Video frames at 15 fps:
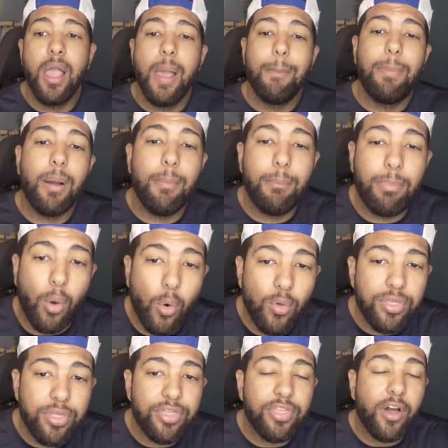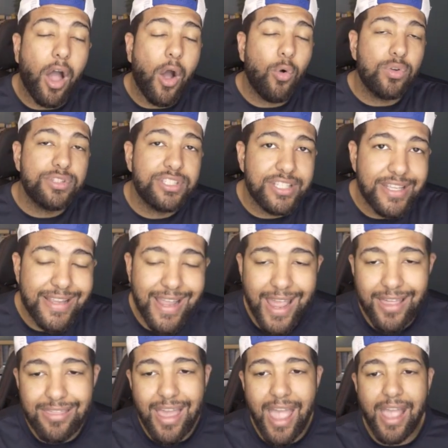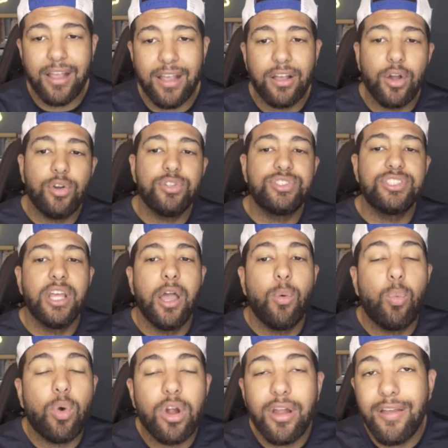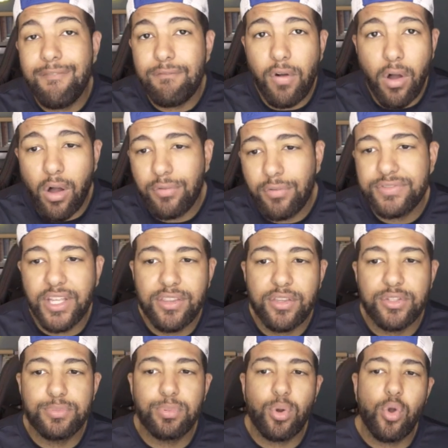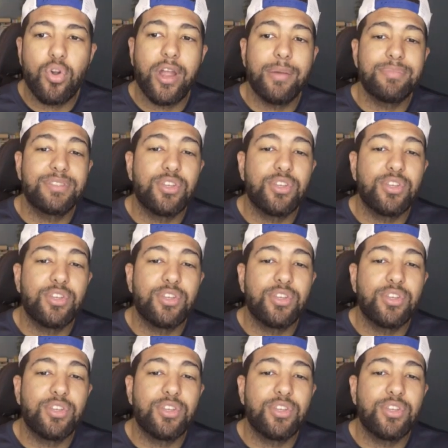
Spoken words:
but both the OC and the head coach were involved in those programs.